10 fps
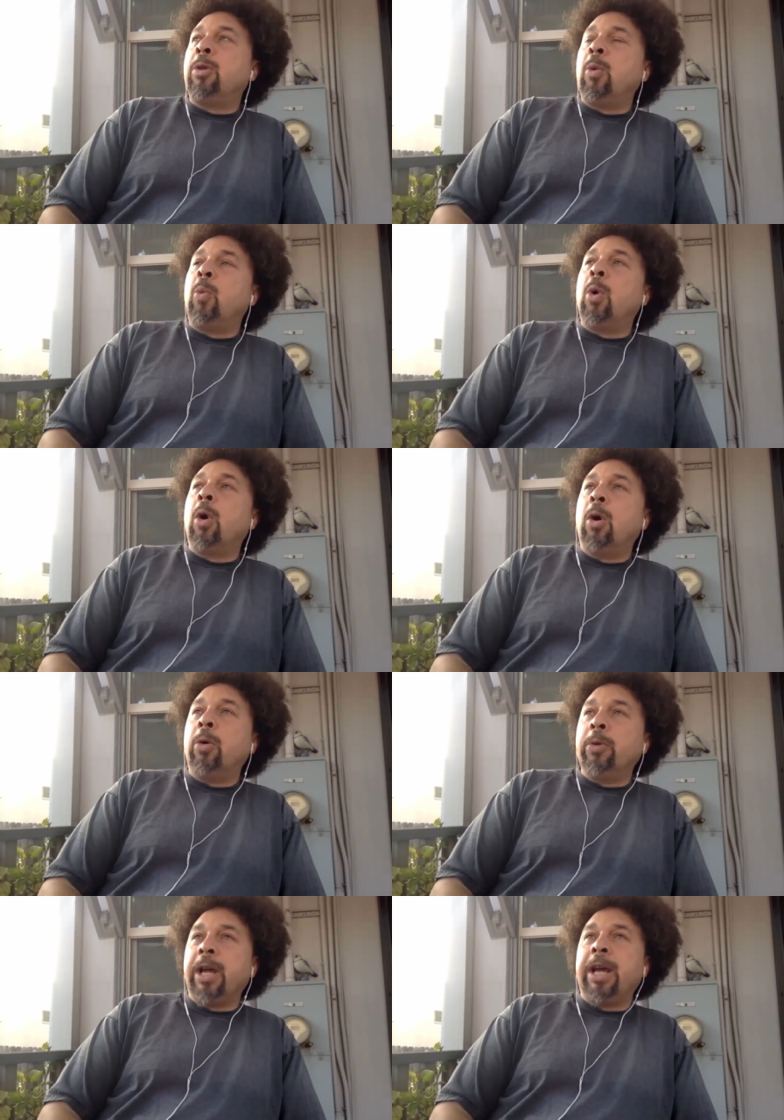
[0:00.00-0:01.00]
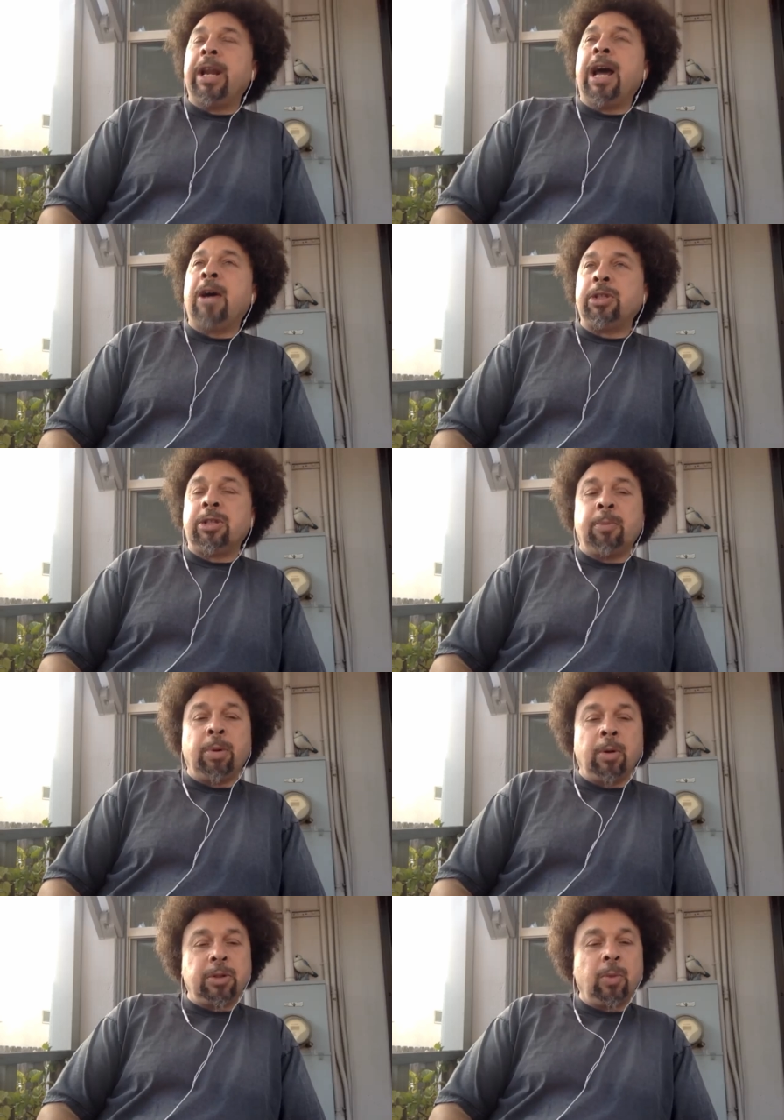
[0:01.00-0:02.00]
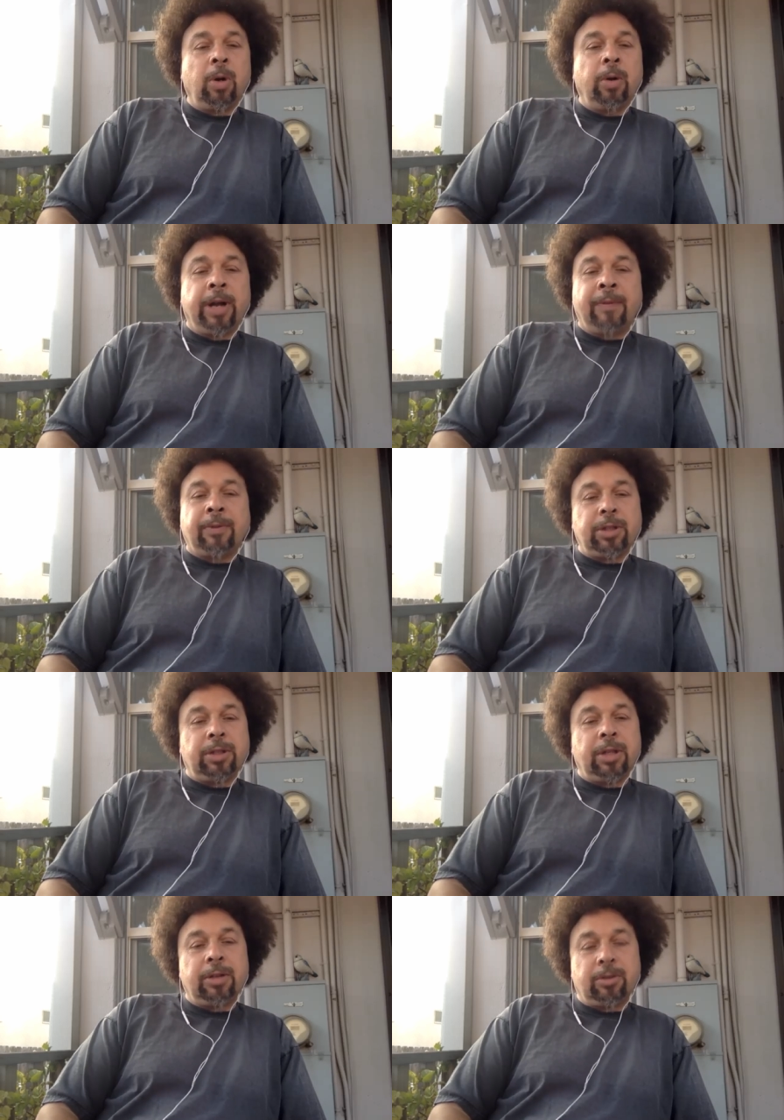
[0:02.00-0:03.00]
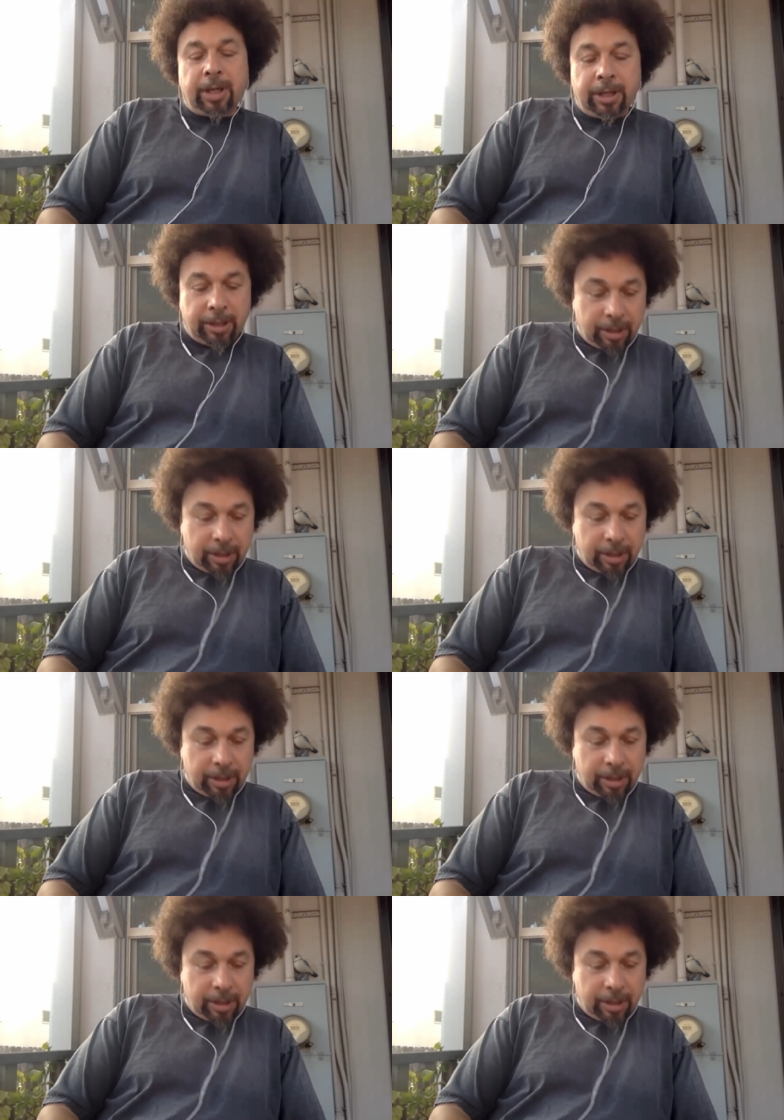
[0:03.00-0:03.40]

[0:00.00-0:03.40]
the world and how she's going to approach the world after she's done training.